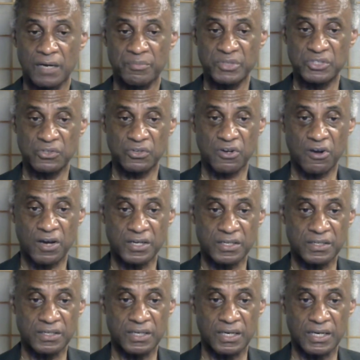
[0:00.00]

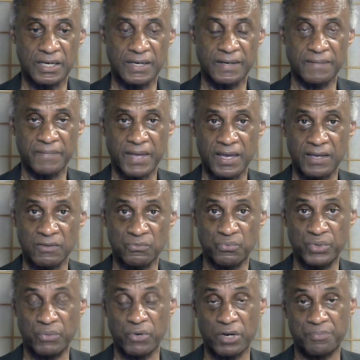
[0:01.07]

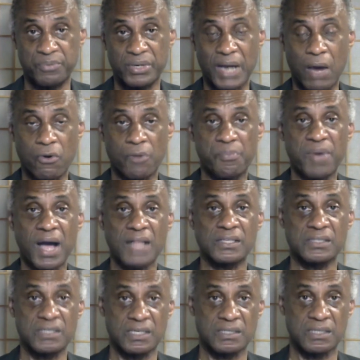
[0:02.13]
and we want to put our
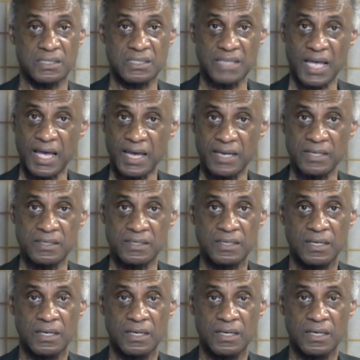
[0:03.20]
politics aside.